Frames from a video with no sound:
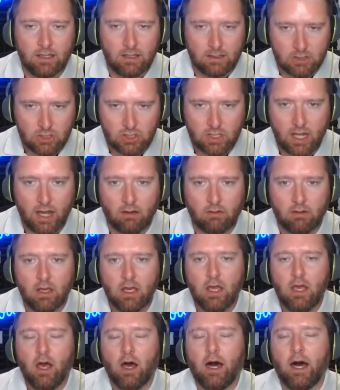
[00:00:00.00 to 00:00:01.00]
touchdown
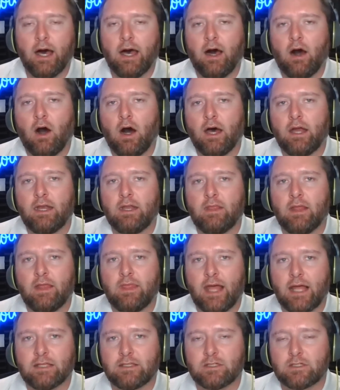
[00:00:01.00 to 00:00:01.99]
on
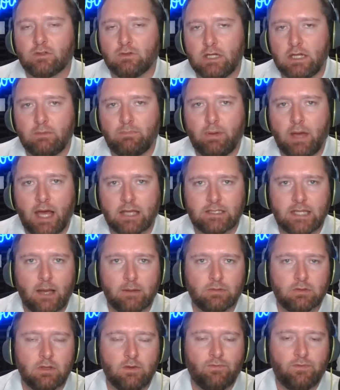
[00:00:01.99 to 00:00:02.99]
that screen pass.
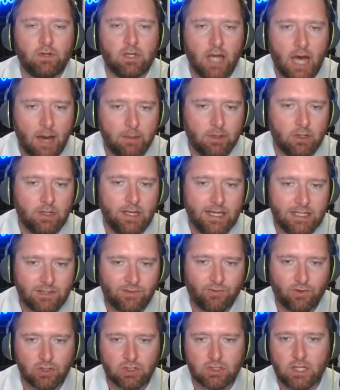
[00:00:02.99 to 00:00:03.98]
Absolutely phenomenal. His
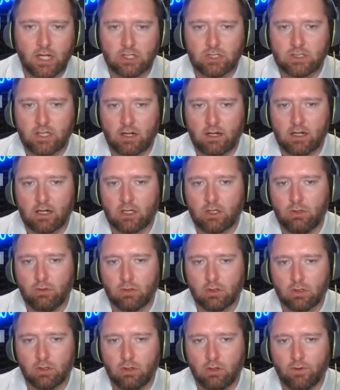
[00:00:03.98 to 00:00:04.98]
first touchdown in a
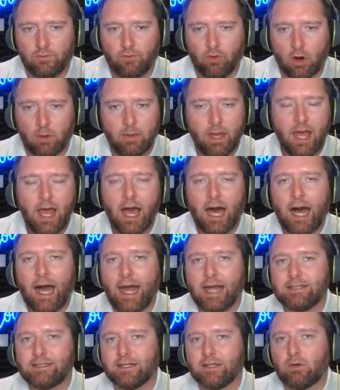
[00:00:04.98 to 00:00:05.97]
Cougar uniform.
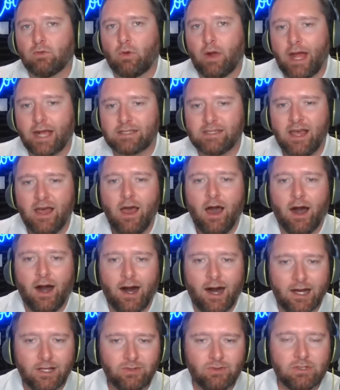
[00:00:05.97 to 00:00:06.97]
Isaac Rex,
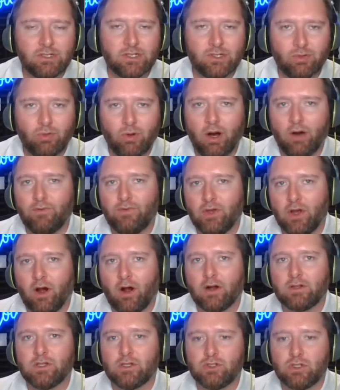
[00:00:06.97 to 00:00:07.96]
112
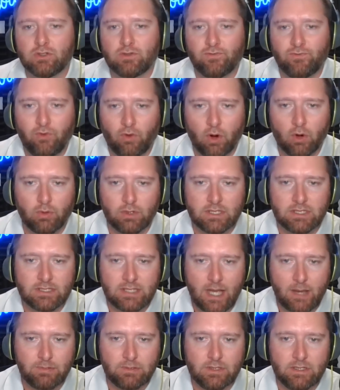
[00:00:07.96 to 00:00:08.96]
yards on just four
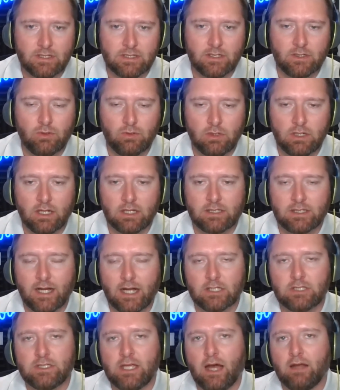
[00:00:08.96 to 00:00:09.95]
receptions, including a
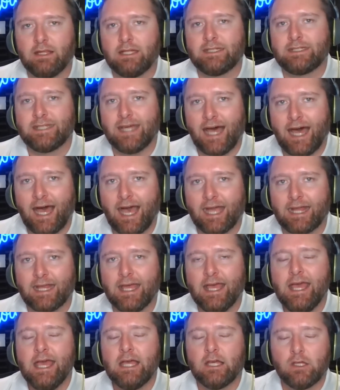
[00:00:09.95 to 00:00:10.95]
touchdown that tied
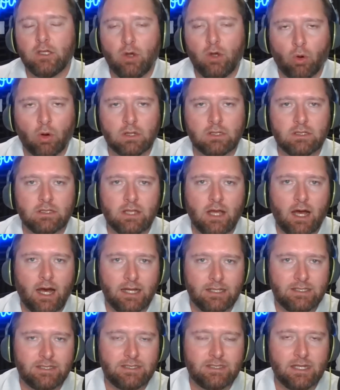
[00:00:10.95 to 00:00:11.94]
Gordon
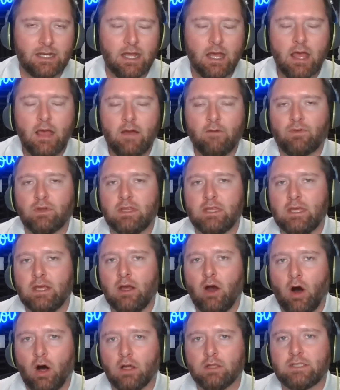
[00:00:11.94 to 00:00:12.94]
Hudson for
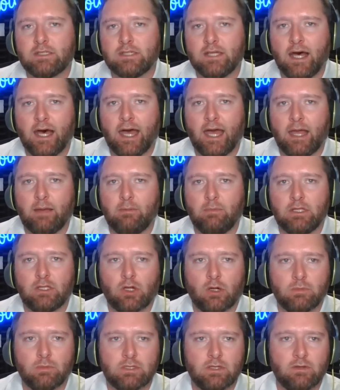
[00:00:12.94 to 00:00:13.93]
the all-time in
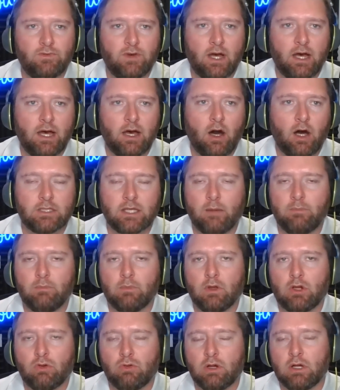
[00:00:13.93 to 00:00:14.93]
terms of all-time
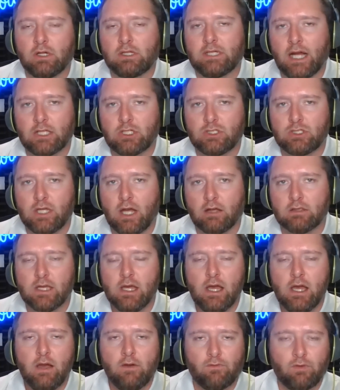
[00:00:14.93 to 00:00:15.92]
career touchdowns
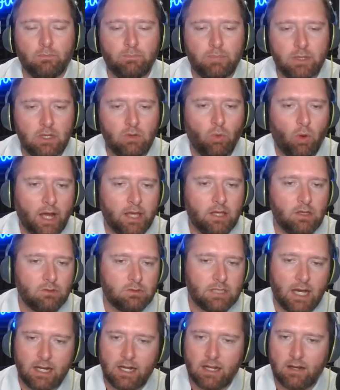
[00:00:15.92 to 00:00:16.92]
for a BYU
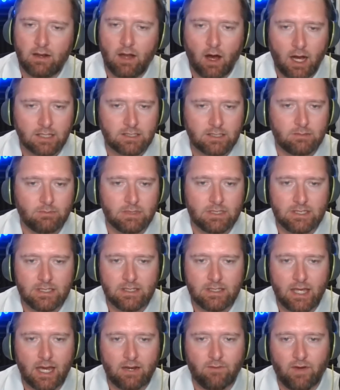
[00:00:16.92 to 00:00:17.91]
tight end. Awesome to
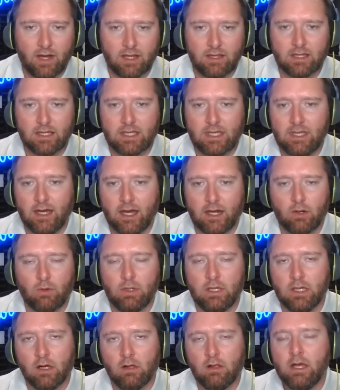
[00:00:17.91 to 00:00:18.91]
see that. And finally, Keanu
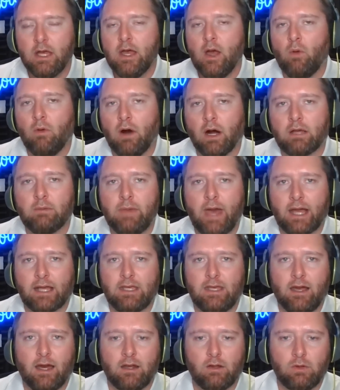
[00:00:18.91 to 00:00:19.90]
Hill. Welcome back,
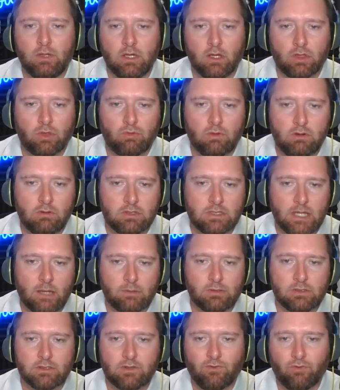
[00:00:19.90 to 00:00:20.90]
Keanu Hill. Three
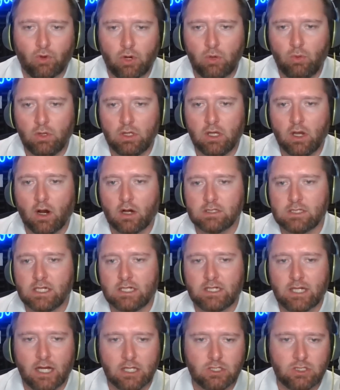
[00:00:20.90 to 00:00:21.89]
receptions, 41 yards, and a
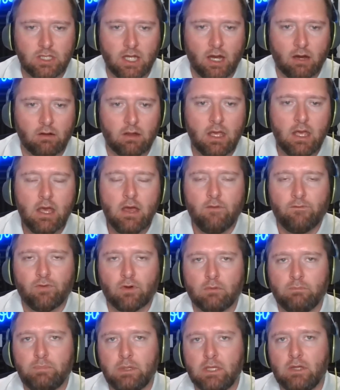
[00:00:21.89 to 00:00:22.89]
touchdown
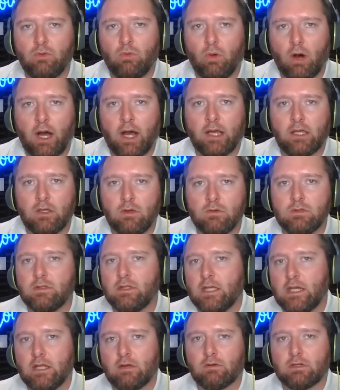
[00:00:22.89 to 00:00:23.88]
for BYU's
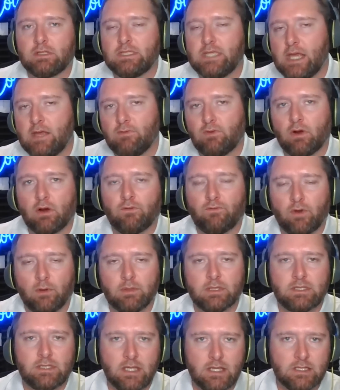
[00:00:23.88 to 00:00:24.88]
leading receiver
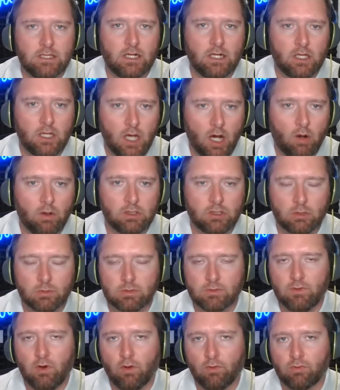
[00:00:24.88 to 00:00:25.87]
from a season ago in
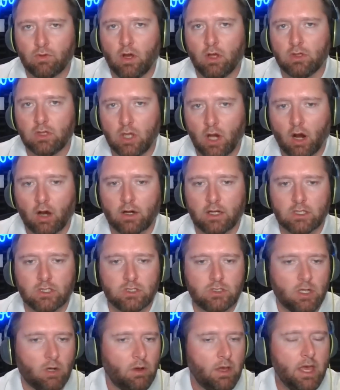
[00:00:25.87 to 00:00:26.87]
terms of overall
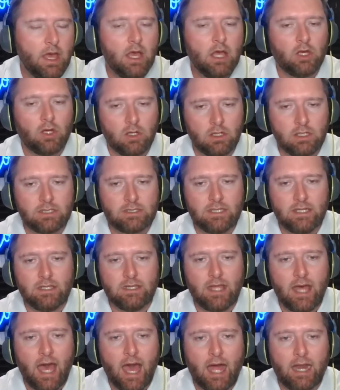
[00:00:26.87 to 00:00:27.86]
yardage. So good to see
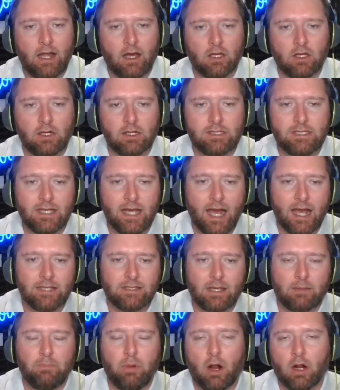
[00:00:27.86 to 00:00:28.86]
that. Good to see
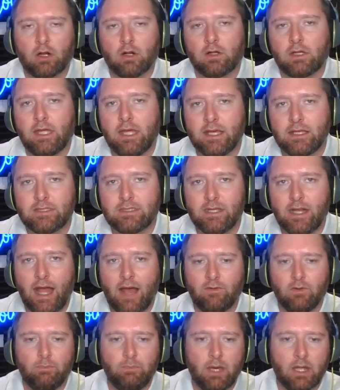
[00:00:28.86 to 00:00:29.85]
guys like Parker Kingston
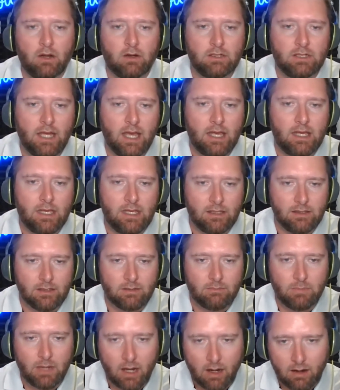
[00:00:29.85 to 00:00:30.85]
have a better day.
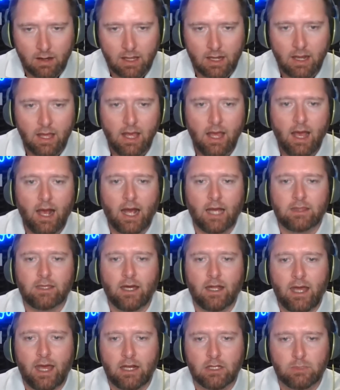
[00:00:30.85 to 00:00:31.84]
Keelan Marion, I
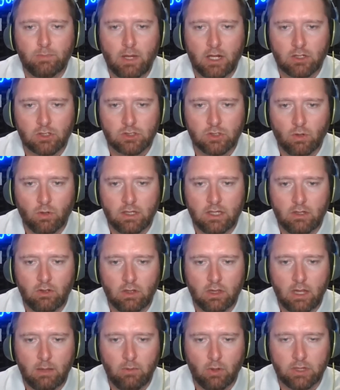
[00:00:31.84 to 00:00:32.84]
thought, had a better showing.
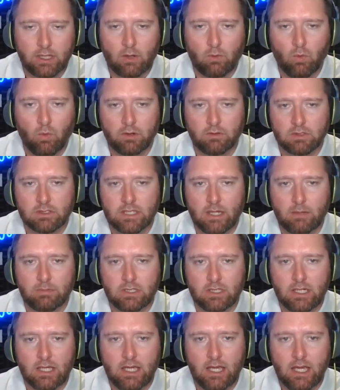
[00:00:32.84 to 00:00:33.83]
They both had one
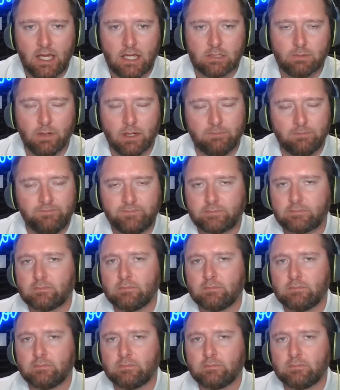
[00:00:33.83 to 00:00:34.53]
reception each, but it